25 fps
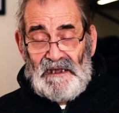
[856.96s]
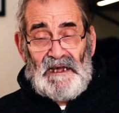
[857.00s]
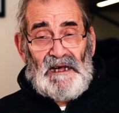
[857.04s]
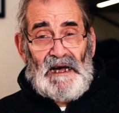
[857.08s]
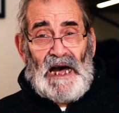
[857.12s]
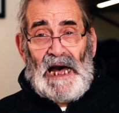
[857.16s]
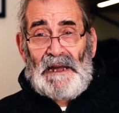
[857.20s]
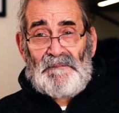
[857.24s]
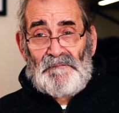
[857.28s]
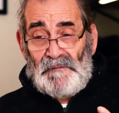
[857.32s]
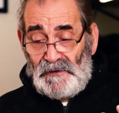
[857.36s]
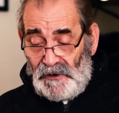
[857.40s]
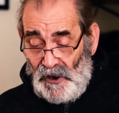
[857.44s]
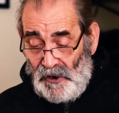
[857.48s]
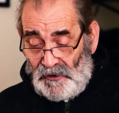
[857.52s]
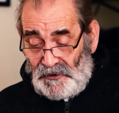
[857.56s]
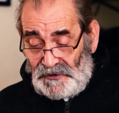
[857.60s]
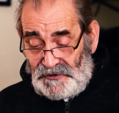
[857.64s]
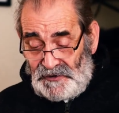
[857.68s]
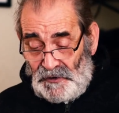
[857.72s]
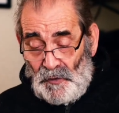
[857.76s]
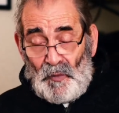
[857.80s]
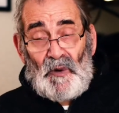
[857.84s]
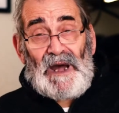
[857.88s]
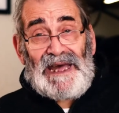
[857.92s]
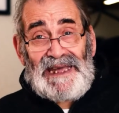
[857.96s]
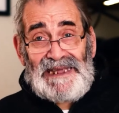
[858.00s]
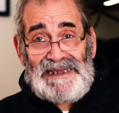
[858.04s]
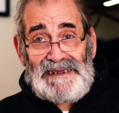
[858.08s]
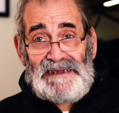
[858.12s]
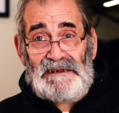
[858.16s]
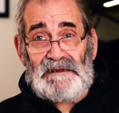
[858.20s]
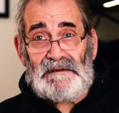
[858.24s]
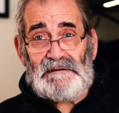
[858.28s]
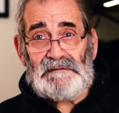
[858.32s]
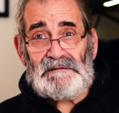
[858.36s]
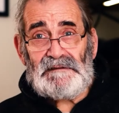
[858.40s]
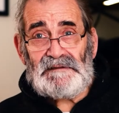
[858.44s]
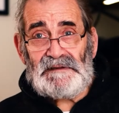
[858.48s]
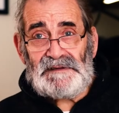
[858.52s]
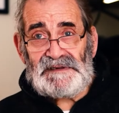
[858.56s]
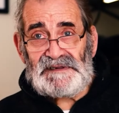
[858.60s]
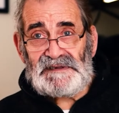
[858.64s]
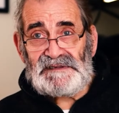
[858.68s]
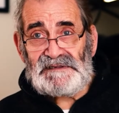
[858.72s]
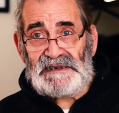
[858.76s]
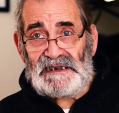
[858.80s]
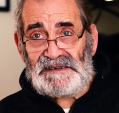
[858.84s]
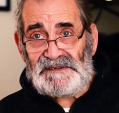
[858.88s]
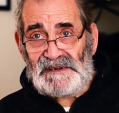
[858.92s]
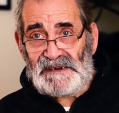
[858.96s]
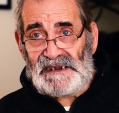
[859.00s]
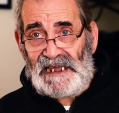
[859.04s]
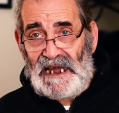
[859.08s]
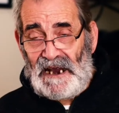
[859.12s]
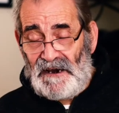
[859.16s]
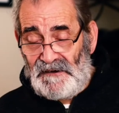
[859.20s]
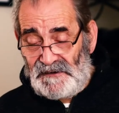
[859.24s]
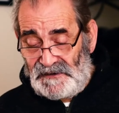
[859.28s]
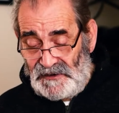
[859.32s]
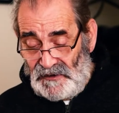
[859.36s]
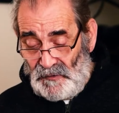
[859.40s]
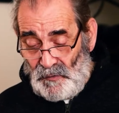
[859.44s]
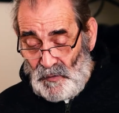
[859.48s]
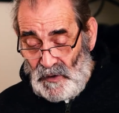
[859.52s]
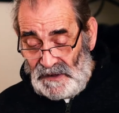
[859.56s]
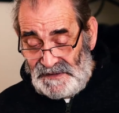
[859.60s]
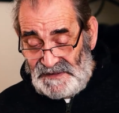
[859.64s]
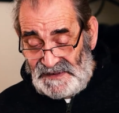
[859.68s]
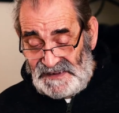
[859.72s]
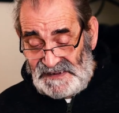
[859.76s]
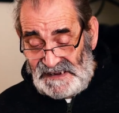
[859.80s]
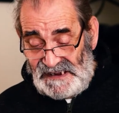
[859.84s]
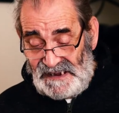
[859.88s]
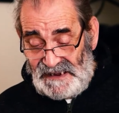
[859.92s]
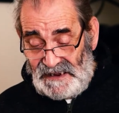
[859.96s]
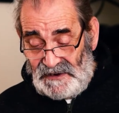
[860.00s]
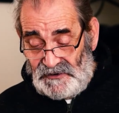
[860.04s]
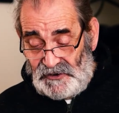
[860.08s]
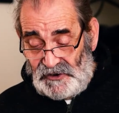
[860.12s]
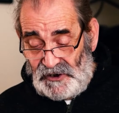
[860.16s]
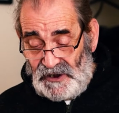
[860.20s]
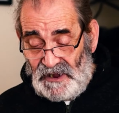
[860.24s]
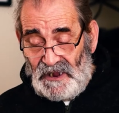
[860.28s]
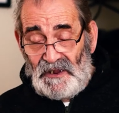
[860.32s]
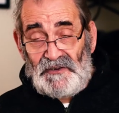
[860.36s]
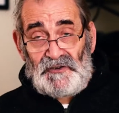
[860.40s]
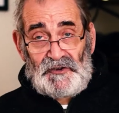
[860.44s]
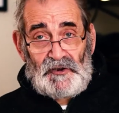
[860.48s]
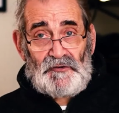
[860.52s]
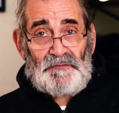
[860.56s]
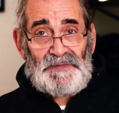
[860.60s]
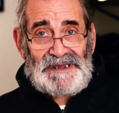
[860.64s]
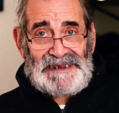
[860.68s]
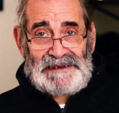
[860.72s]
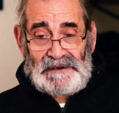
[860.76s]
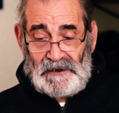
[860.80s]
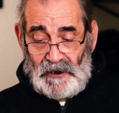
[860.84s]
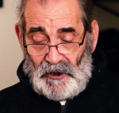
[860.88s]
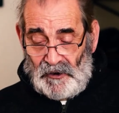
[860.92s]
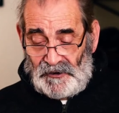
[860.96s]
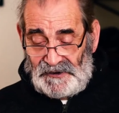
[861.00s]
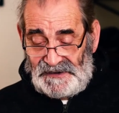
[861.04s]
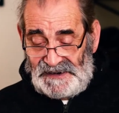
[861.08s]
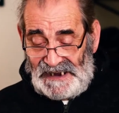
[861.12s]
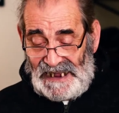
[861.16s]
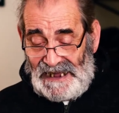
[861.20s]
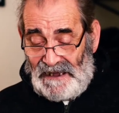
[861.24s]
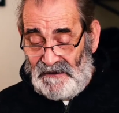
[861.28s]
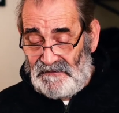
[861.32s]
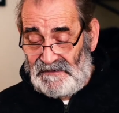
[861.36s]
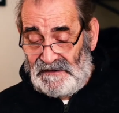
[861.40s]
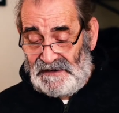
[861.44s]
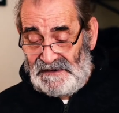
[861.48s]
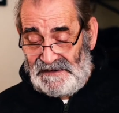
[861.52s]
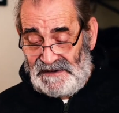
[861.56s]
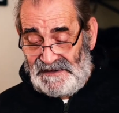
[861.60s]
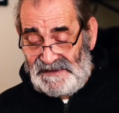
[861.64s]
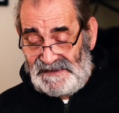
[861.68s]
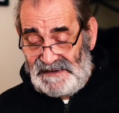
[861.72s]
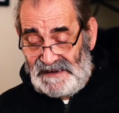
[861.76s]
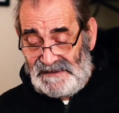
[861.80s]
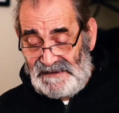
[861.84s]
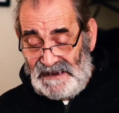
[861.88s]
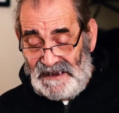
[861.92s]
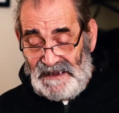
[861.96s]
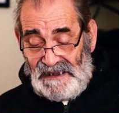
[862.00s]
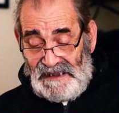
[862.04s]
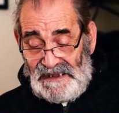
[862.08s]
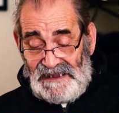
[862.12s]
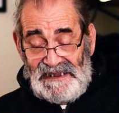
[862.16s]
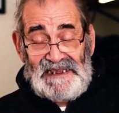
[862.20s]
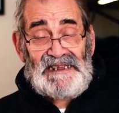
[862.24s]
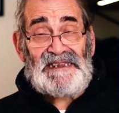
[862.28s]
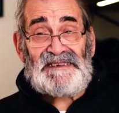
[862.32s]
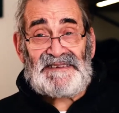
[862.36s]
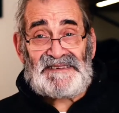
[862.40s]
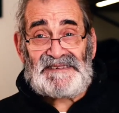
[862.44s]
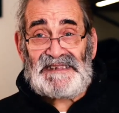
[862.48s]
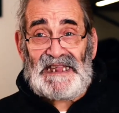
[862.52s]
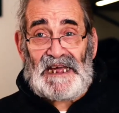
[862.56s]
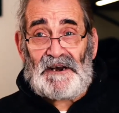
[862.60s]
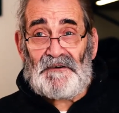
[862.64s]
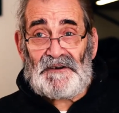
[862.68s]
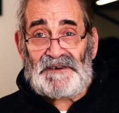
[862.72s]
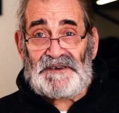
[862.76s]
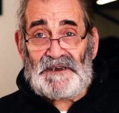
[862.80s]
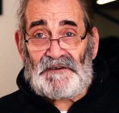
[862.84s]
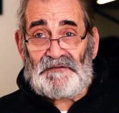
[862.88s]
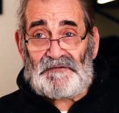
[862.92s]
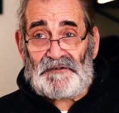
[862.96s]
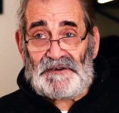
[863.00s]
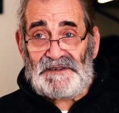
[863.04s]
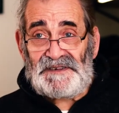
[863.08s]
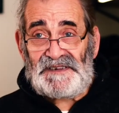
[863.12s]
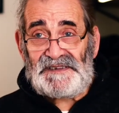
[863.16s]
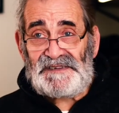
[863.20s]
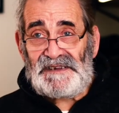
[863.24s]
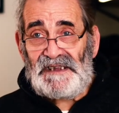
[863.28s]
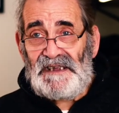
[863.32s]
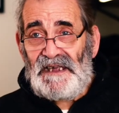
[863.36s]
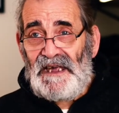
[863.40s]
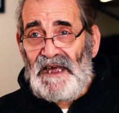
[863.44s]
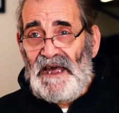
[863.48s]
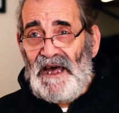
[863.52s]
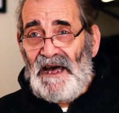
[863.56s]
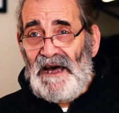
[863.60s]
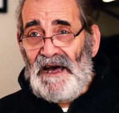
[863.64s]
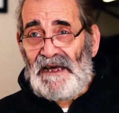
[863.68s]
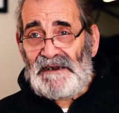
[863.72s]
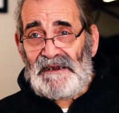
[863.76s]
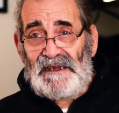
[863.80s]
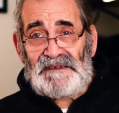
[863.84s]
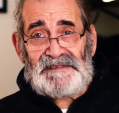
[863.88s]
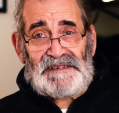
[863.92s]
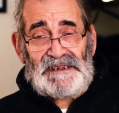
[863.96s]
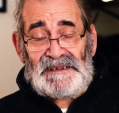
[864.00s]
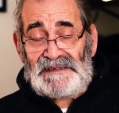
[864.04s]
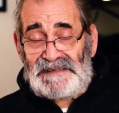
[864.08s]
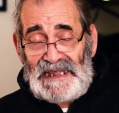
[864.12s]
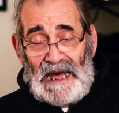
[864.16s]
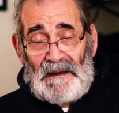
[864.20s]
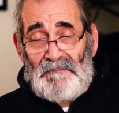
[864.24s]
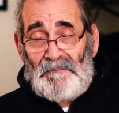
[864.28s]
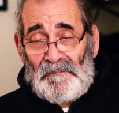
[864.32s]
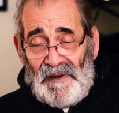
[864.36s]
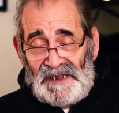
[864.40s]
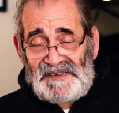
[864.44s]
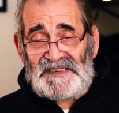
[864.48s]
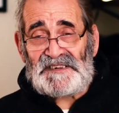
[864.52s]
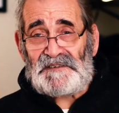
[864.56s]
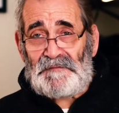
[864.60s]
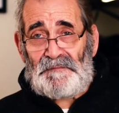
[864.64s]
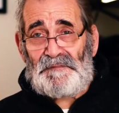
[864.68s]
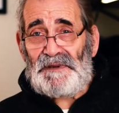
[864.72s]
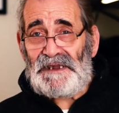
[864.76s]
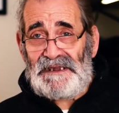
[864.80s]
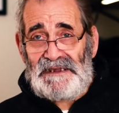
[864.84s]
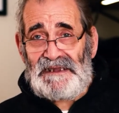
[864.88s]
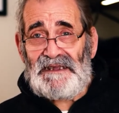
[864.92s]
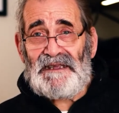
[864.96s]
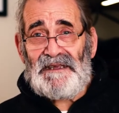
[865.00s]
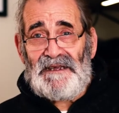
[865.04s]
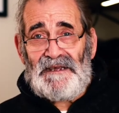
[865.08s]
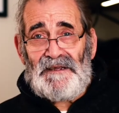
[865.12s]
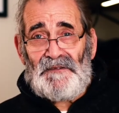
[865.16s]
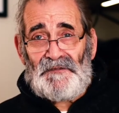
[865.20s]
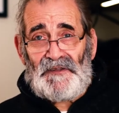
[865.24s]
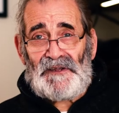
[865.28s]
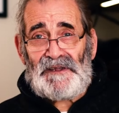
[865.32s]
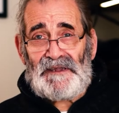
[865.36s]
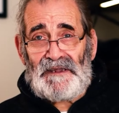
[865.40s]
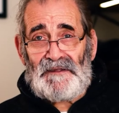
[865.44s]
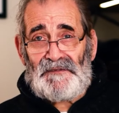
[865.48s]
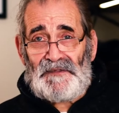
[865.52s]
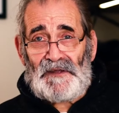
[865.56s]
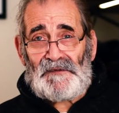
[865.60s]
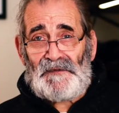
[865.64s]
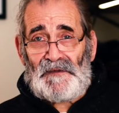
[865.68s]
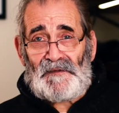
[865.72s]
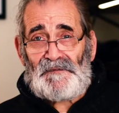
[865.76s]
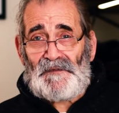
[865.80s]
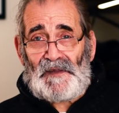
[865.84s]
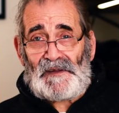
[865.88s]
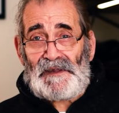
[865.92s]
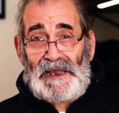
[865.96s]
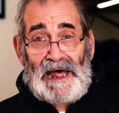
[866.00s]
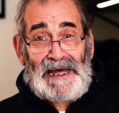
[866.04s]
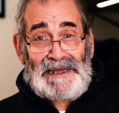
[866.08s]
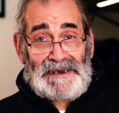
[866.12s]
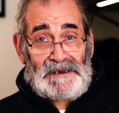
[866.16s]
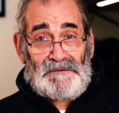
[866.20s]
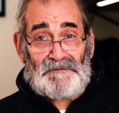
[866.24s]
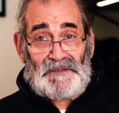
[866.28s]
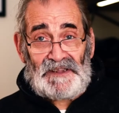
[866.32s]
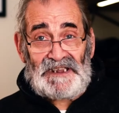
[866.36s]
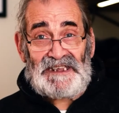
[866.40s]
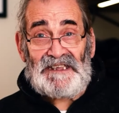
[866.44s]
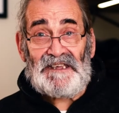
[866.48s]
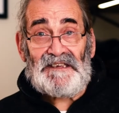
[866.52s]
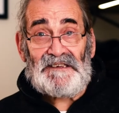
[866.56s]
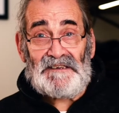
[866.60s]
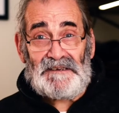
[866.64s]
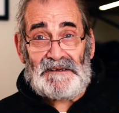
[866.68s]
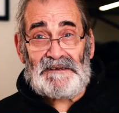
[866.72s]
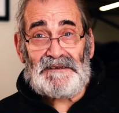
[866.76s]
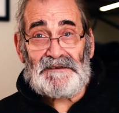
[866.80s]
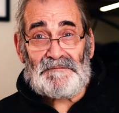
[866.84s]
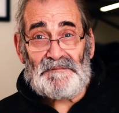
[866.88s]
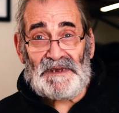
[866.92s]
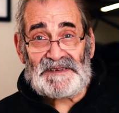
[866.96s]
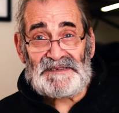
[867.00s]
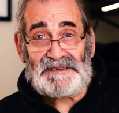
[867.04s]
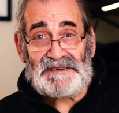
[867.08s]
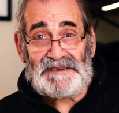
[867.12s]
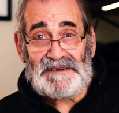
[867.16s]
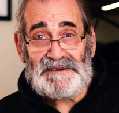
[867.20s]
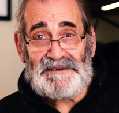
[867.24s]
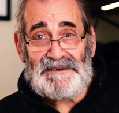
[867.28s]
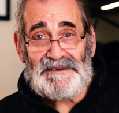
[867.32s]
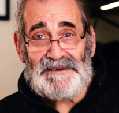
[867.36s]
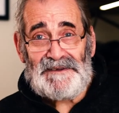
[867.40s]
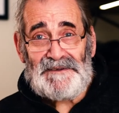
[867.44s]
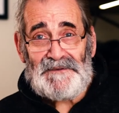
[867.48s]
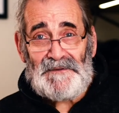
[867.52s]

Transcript: I'm locked away, says a character at one stage. You mean locked down? And he says, is there a difference? And I think that must be the line of the year, mustn't it?